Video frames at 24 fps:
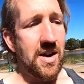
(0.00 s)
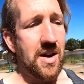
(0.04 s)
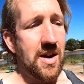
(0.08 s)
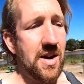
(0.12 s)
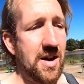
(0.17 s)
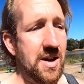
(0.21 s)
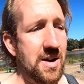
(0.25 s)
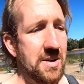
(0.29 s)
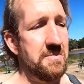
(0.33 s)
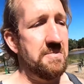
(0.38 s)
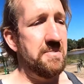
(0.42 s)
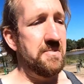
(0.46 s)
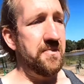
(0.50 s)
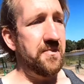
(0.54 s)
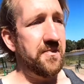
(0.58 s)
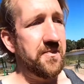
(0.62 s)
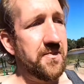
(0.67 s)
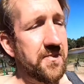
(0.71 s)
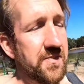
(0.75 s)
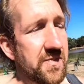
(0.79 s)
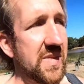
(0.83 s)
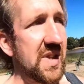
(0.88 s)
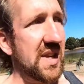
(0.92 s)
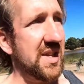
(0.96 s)

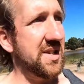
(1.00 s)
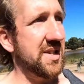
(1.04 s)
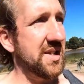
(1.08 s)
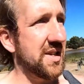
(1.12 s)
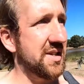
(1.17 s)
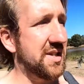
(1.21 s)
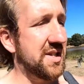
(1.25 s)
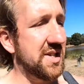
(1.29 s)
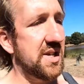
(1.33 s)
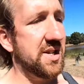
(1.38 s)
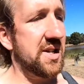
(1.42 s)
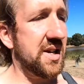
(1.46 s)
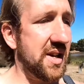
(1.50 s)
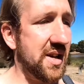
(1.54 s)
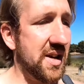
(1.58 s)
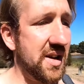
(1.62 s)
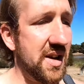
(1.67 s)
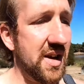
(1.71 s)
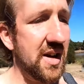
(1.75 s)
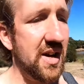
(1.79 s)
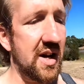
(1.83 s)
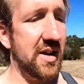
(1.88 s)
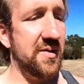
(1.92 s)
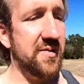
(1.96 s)
So
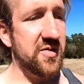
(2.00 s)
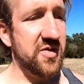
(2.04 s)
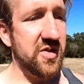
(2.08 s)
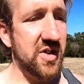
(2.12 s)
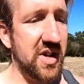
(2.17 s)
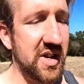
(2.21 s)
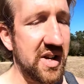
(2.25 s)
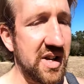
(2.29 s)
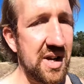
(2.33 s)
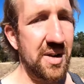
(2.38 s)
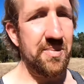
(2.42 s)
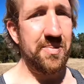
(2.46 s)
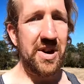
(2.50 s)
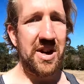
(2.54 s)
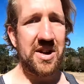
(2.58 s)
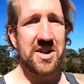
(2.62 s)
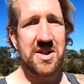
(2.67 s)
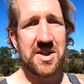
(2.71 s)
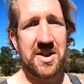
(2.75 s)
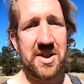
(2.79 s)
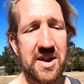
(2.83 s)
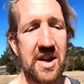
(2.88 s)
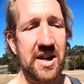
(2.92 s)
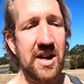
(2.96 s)
today, after I get
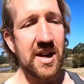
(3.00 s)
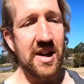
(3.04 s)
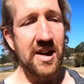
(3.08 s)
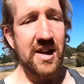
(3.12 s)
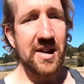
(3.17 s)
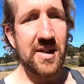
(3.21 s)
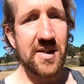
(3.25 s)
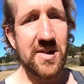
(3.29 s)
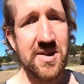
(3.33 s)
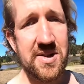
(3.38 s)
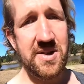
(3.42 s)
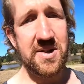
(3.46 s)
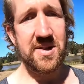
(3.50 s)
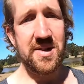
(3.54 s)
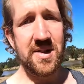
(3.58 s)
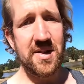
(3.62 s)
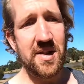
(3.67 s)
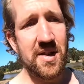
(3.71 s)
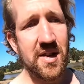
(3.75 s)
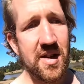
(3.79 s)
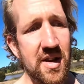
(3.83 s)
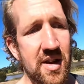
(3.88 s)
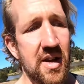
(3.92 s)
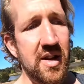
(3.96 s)
back to the house,
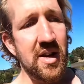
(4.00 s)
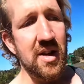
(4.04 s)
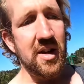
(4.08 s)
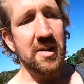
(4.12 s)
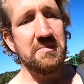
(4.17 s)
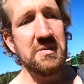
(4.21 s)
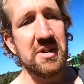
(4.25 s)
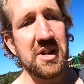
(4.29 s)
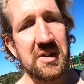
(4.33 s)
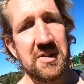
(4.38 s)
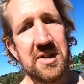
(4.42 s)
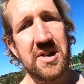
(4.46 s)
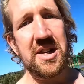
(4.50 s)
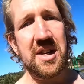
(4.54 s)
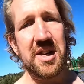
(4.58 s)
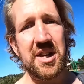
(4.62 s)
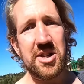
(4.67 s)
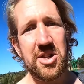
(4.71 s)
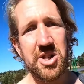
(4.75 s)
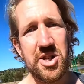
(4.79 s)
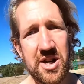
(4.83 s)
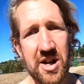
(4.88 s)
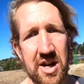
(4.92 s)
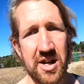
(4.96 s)
I'm going to
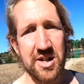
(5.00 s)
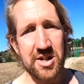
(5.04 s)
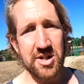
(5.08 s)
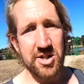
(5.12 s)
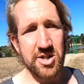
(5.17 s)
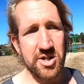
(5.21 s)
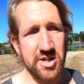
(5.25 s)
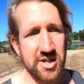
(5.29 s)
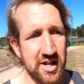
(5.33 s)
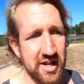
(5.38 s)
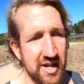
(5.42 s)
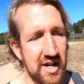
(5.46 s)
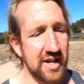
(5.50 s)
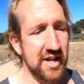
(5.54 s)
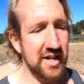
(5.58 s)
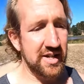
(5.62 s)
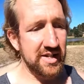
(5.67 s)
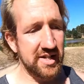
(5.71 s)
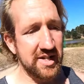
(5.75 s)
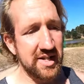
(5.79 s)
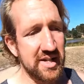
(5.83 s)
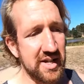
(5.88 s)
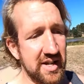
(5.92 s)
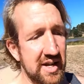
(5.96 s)
get changed,
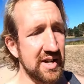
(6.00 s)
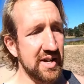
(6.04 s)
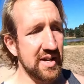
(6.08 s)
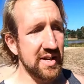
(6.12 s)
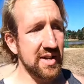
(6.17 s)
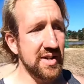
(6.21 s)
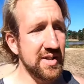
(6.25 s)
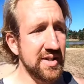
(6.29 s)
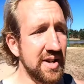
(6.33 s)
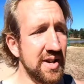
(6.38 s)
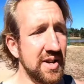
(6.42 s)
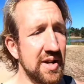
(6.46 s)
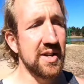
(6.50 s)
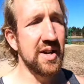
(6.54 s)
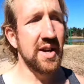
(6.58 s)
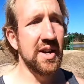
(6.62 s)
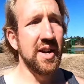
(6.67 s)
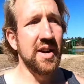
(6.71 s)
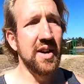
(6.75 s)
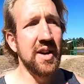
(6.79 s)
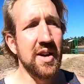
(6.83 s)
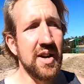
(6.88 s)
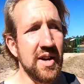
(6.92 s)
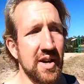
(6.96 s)
and today
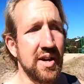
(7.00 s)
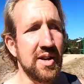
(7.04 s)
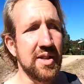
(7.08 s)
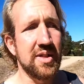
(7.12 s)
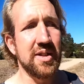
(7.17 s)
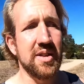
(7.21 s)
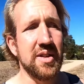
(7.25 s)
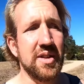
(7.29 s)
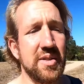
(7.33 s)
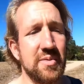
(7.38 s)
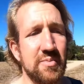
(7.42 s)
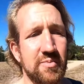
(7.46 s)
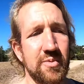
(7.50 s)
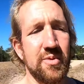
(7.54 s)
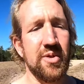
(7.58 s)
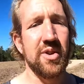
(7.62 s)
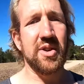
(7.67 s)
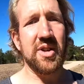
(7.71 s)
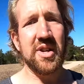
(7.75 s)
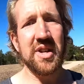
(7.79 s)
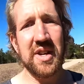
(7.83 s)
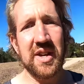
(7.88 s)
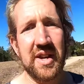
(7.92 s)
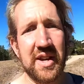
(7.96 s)
the
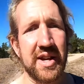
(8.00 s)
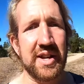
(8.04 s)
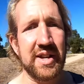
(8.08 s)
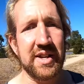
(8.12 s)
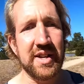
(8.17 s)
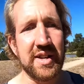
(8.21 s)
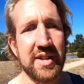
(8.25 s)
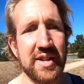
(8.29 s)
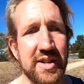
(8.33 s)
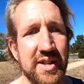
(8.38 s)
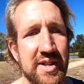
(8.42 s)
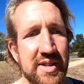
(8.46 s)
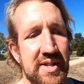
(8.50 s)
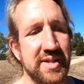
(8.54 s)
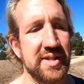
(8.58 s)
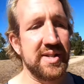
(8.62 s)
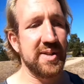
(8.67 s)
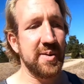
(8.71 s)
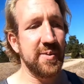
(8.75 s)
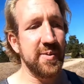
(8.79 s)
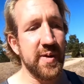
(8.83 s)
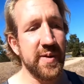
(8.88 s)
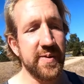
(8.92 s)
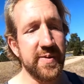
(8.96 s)
workout is